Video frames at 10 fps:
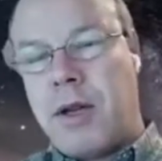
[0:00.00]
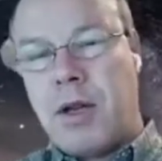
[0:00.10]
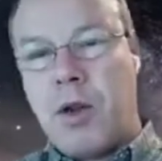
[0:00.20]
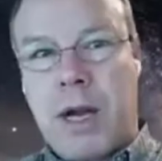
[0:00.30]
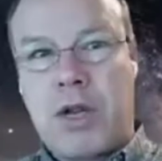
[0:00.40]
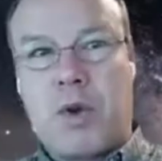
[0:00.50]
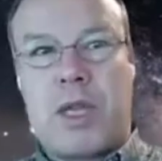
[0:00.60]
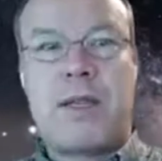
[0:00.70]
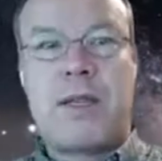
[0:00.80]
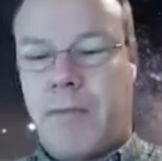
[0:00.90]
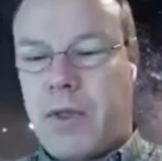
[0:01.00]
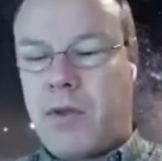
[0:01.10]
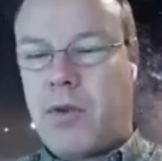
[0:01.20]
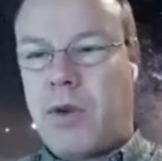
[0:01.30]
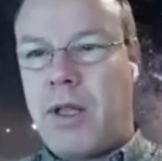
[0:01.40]
a matrix.
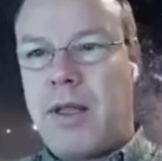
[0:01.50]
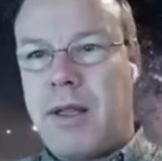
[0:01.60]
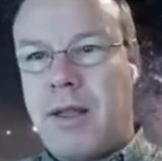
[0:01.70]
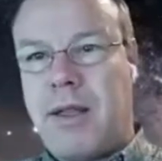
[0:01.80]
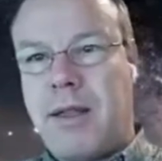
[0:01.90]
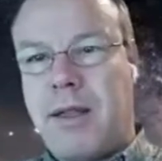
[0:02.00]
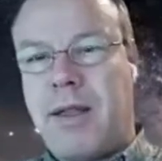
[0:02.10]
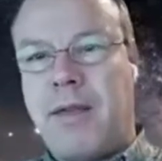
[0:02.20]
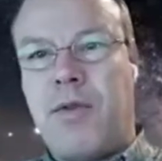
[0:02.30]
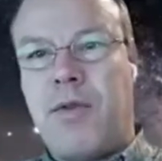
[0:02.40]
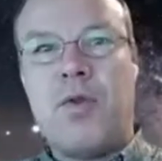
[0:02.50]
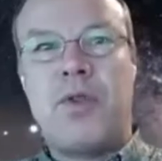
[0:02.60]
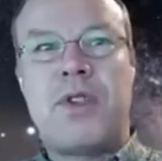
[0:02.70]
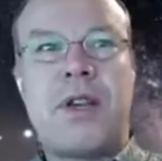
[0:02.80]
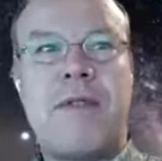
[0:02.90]
So if you
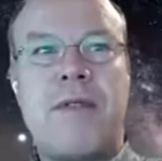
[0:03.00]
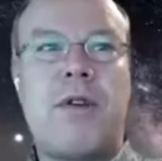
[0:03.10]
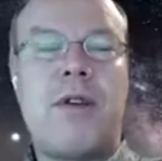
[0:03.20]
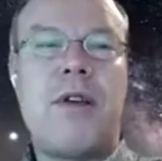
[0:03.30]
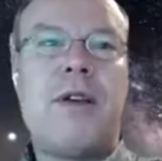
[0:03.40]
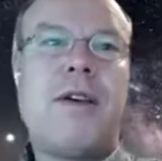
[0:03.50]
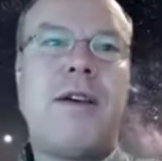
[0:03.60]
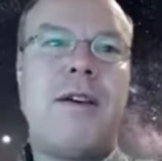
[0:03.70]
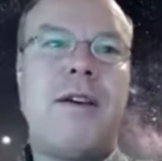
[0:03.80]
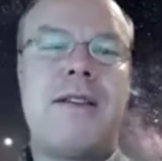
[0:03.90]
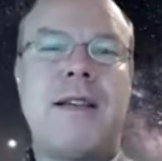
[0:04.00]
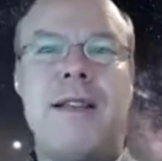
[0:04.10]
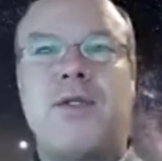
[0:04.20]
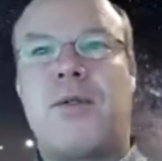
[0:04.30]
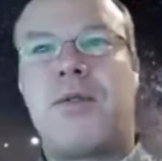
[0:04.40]
use several
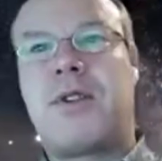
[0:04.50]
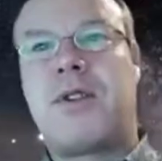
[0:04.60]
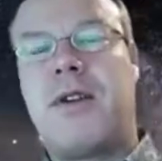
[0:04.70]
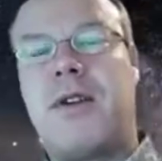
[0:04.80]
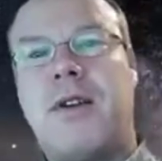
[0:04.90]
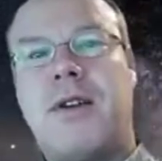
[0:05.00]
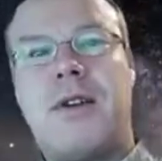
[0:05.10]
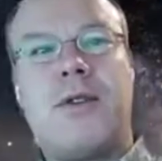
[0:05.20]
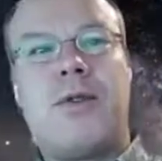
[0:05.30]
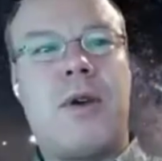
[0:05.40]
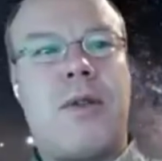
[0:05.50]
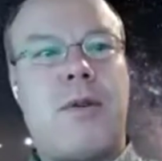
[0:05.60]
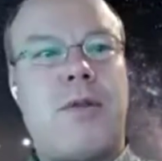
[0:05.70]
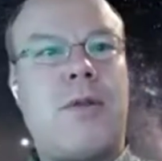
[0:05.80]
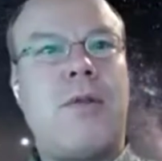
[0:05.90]
sensors
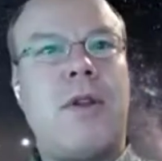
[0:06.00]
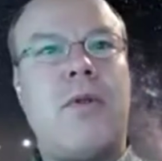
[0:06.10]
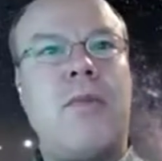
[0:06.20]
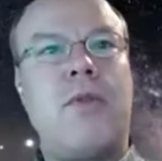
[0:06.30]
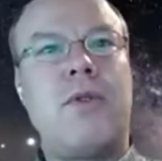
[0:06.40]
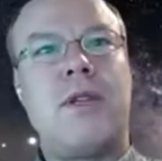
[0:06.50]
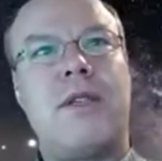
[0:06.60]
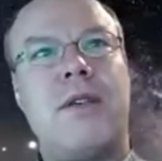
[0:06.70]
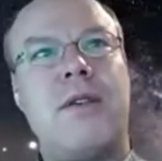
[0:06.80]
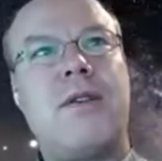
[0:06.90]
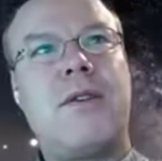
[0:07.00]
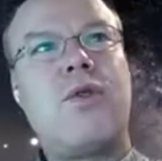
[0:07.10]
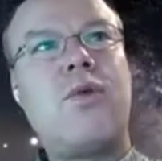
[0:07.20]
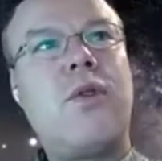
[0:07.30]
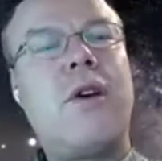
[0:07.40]
together. So I will come to this
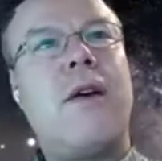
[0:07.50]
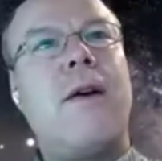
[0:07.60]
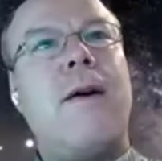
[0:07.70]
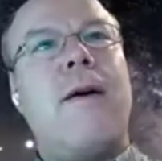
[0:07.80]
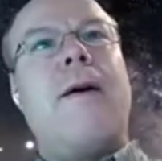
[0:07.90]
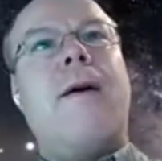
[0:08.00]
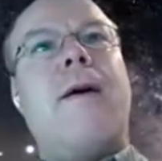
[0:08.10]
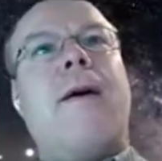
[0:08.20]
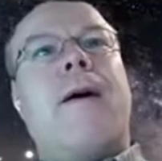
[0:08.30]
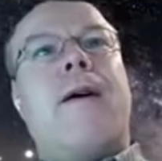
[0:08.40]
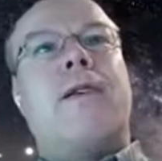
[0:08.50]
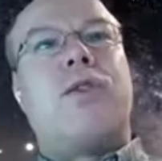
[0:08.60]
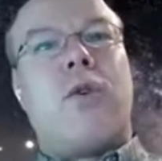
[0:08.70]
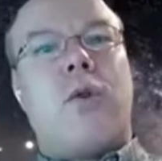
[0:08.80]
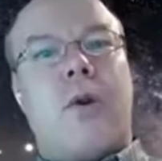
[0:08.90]
soon.
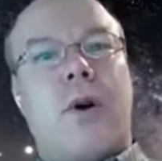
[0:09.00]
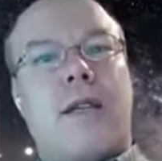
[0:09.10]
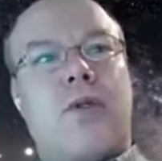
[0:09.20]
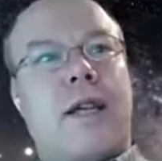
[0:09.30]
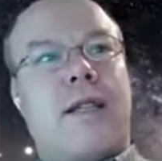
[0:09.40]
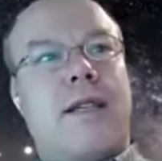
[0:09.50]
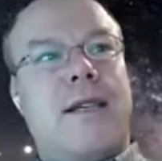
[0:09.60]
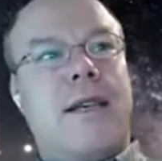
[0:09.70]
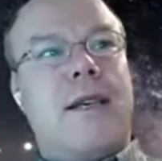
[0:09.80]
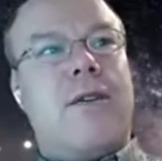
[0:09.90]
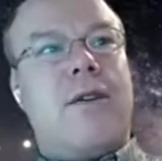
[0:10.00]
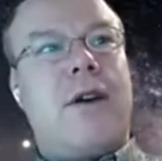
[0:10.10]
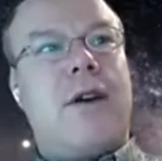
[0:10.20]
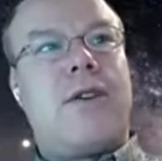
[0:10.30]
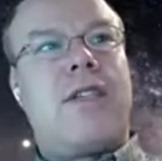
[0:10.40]
So as you can see here,
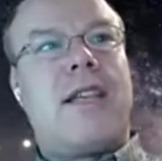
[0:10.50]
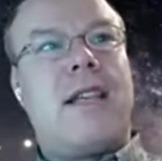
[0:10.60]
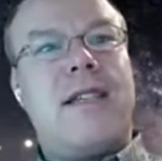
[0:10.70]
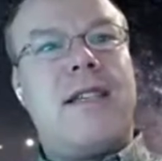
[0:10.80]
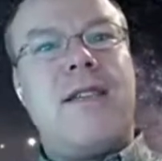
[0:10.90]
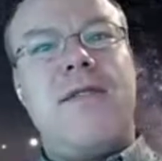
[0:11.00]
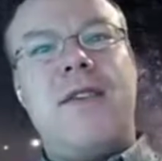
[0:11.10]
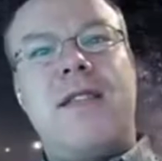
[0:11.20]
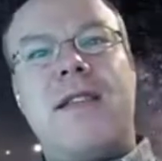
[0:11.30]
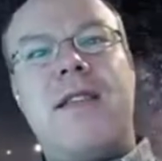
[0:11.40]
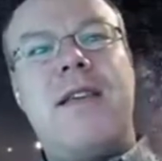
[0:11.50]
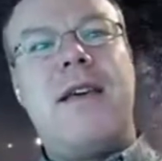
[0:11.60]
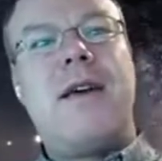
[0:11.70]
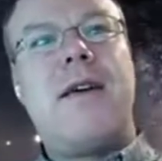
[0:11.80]
the sensitivity